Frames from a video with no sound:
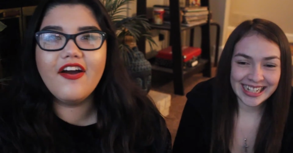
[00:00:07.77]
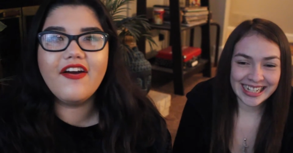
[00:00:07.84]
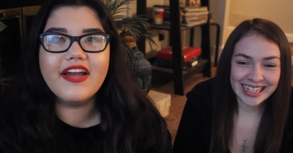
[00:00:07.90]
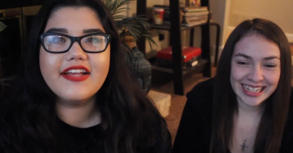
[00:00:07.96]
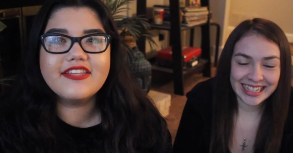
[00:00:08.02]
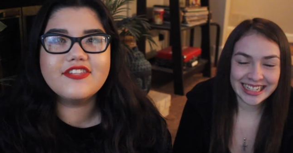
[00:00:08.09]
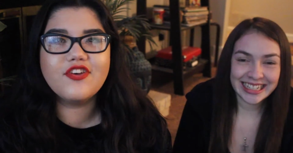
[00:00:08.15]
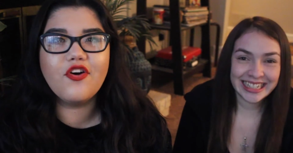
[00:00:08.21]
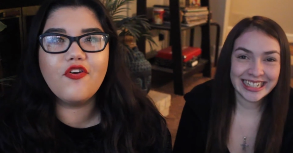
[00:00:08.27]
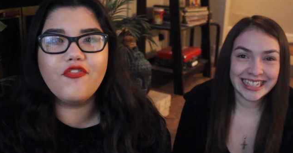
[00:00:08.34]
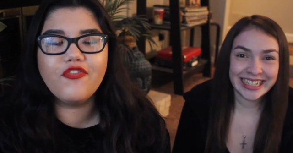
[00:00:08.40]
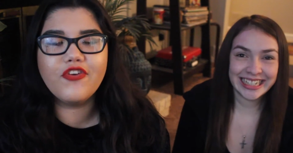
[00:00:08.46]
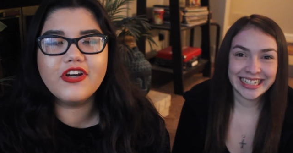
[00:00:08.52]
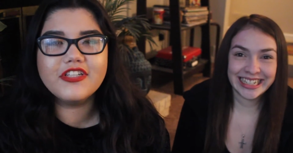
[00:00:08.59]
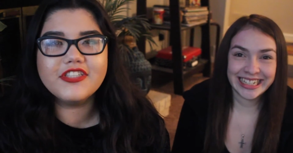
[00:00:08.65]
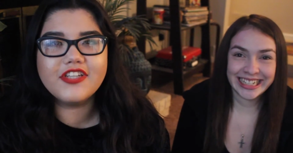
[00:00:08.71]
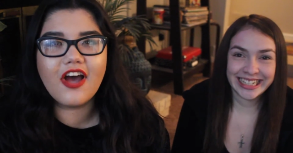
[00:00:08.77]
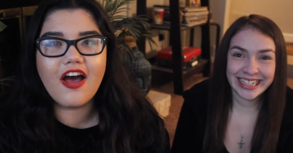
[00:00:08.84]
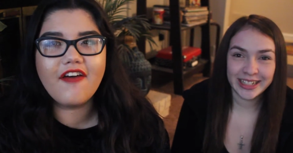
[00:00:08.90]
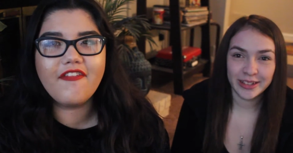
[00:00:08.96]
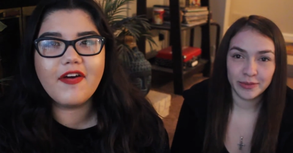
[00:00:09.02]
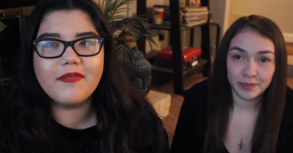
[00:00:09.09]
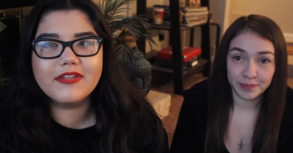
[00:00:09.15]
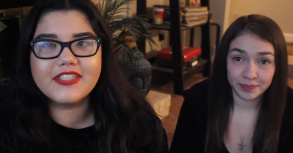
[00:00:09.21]
Speaker 1: Alright, so first
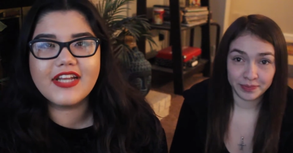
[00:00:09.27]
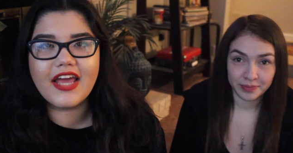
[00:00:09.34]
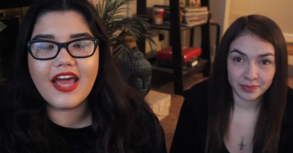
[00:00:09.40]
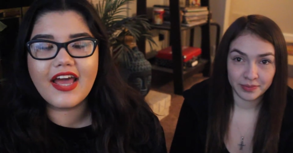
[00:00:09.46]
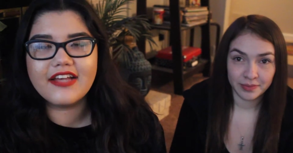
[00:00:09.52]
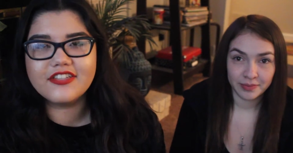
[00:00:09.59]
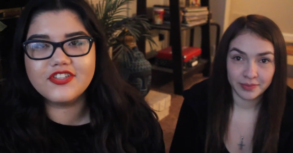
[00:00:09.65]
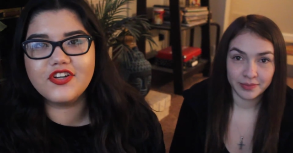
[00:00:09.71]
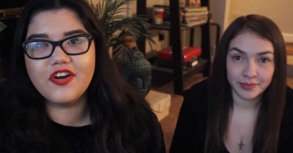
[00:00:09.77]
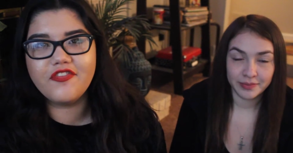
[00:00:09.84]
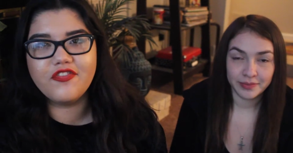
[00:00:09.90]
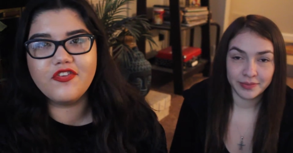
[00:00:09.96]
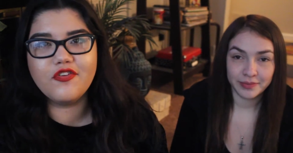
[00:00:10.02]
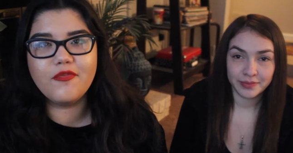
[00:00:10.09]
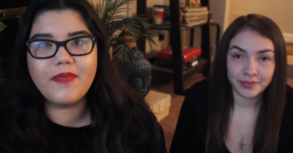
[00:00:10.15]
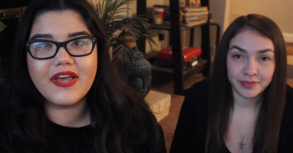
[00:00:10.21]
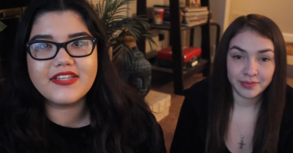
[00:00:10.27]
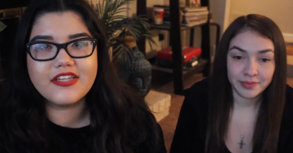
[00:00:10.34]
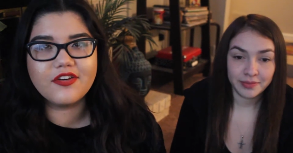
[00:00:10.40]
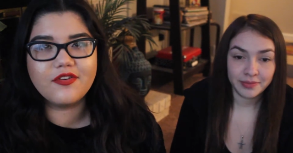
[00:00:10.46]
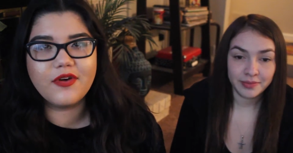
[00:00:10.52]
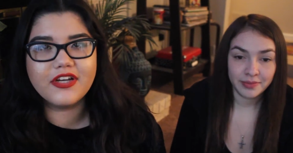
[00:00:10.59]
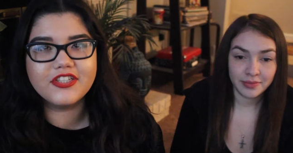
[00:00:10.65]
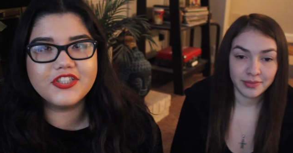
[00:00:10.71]
off, I'm just going to ask her a few
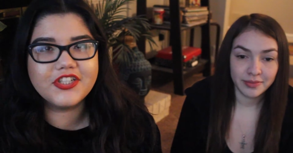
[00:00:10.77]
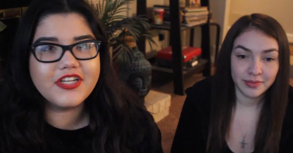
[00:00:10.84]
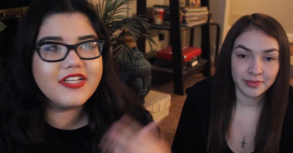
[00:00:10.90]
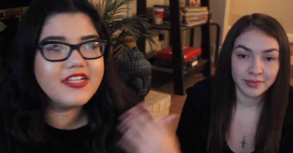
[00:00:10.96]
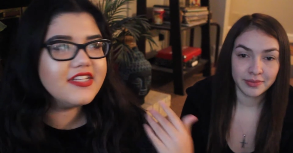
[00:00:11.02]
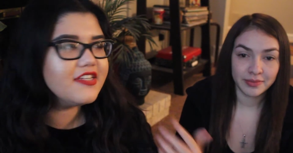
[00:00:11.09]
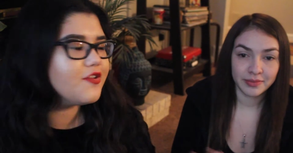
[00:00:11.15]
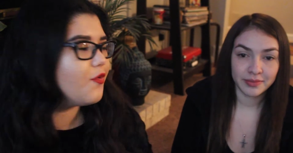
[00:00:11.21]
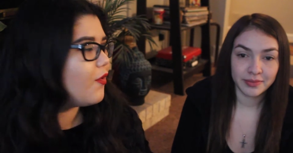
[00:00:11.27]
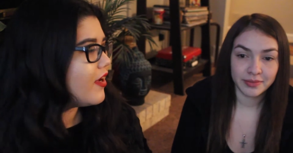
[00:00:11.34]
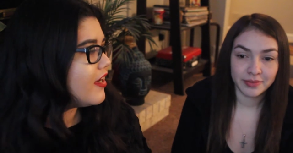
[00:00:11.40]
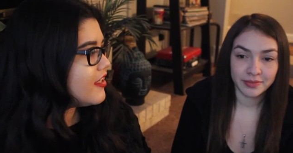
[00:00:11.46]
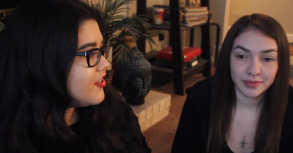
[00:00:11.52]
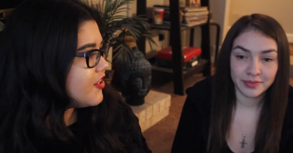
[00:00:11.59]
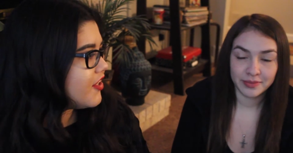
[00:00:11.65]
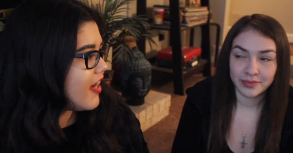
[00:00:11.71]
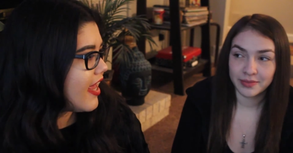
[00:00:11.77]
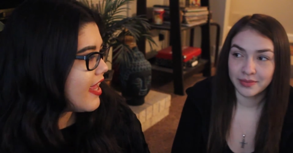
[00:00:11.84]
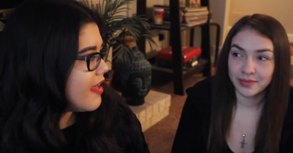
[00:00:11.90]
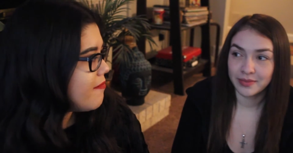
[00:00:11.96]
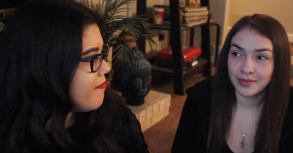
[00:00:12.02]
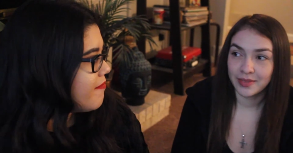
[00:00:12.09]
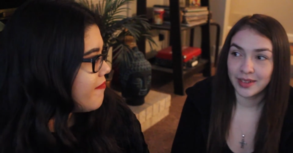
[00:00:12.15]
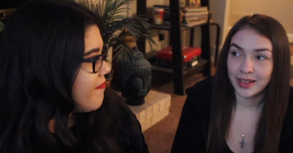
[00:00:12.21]
basic questions. What is your
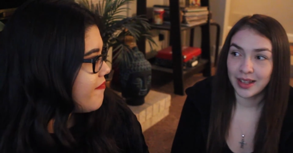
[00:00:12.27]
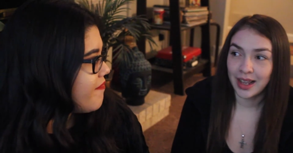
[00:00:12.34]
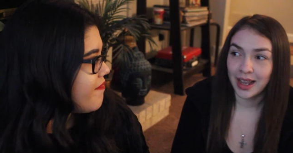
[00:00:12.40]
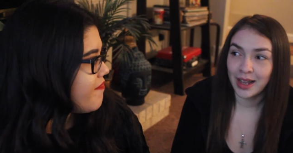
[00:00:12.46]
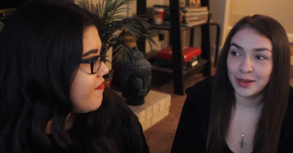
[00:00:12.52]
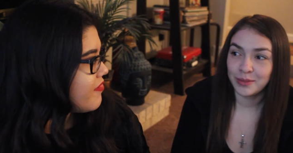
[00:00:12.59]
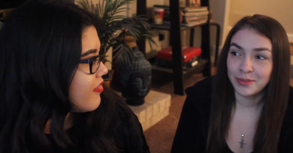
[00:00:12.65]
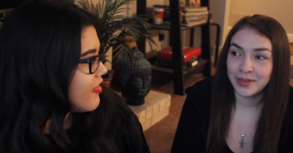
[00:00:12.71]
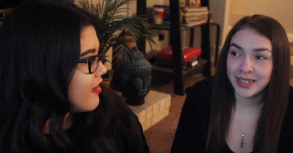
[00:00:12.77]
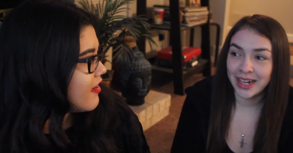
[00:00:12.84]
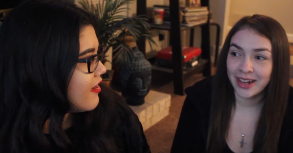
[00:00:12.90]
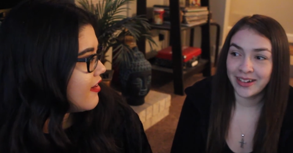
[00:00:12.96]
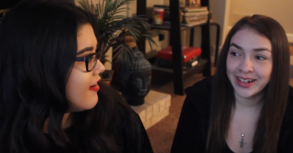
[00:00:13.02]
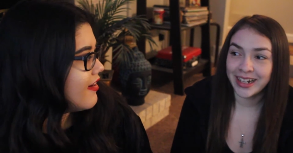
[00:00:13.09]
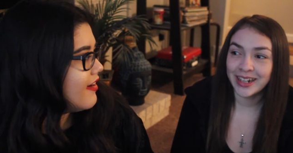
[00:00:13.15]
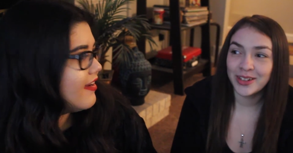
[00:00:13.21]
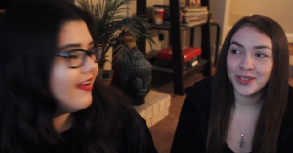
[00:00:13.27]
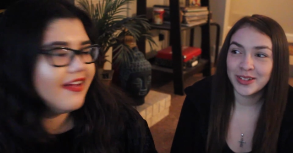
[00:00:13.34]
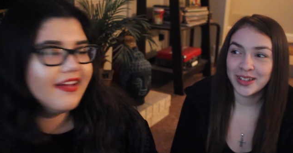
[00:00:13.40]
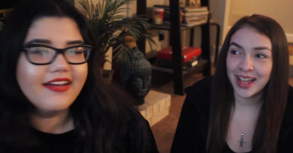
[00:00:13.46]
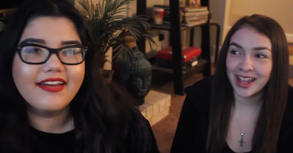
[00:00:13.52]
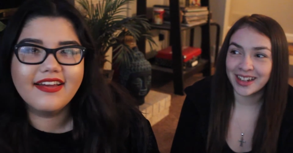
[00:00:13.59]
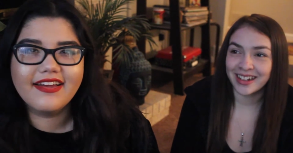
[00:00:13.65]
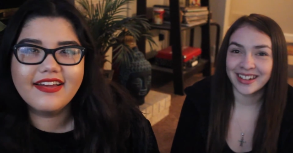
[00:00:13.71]
name? I'm um, Darianne
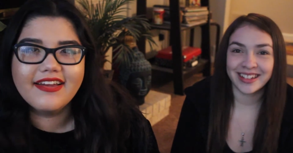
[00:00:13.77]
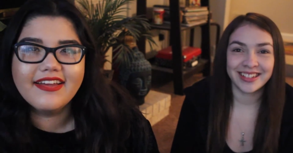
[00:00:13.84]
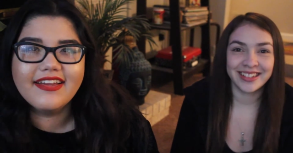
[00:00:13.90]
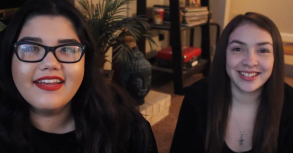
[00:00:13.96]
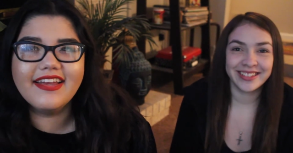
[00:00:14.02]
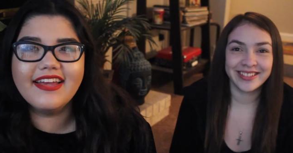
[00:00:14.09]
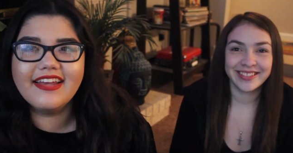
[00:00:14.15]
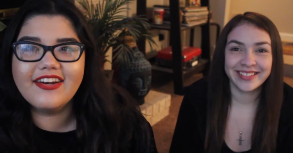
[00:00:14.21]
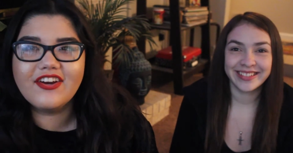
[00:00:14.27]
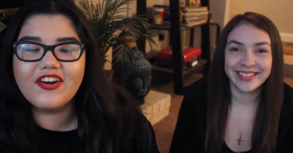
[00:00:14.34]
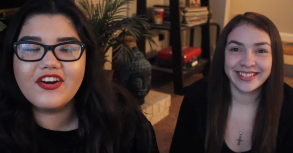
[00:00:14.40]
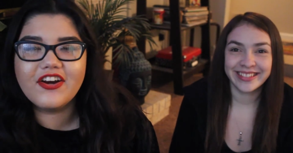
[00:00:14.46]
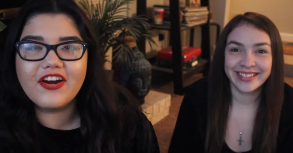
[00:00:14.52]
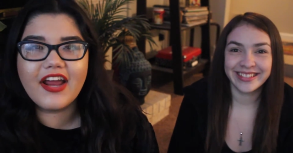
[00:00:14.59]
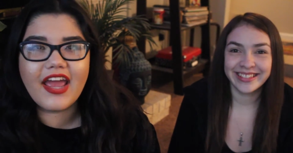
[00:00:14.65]
Gutierrez. And her